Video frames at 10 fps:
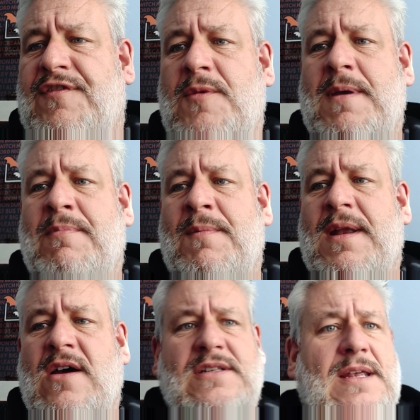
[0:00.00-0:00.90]
A few people
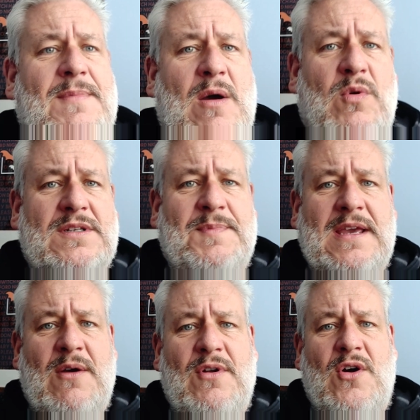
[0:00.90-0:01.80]
have been asking about
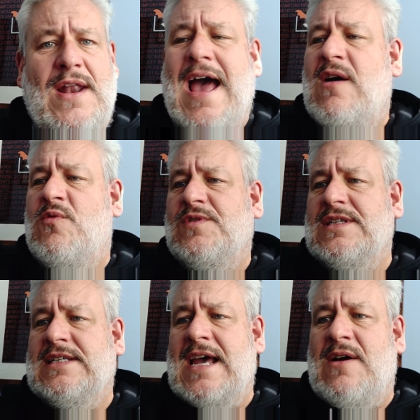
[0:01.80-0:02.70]
what's been going on at
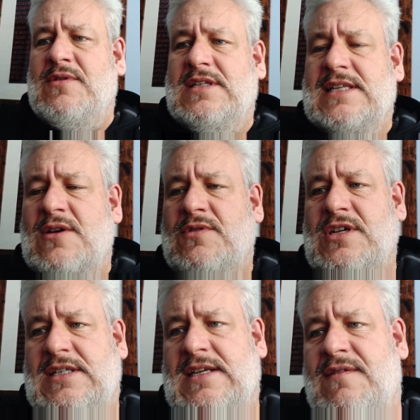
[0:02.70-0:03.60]
Alton Towers.
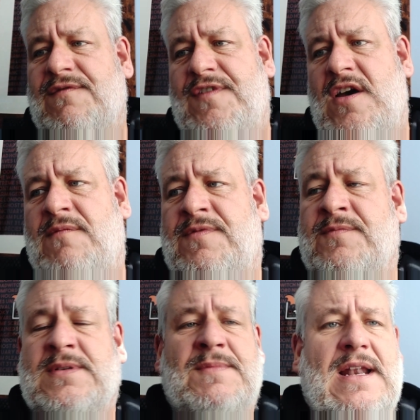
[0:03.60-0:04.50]
So just to
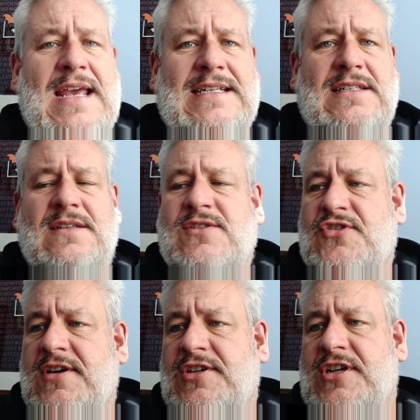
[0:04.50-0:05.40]
confirm from some of the latest
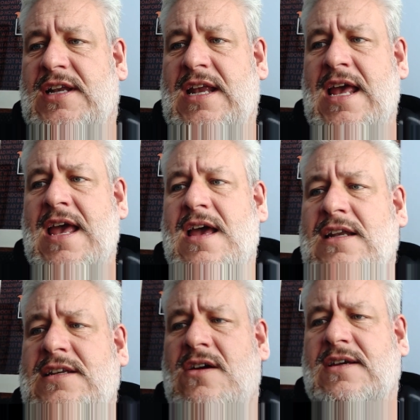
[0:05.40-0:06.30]
construction,
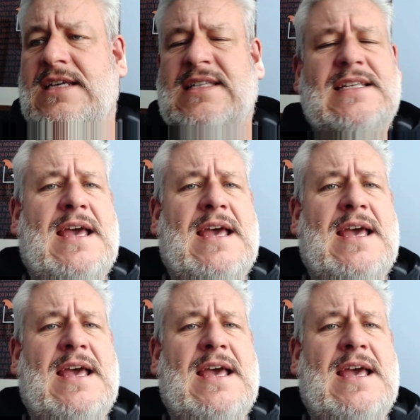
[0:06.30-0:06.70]
Darkening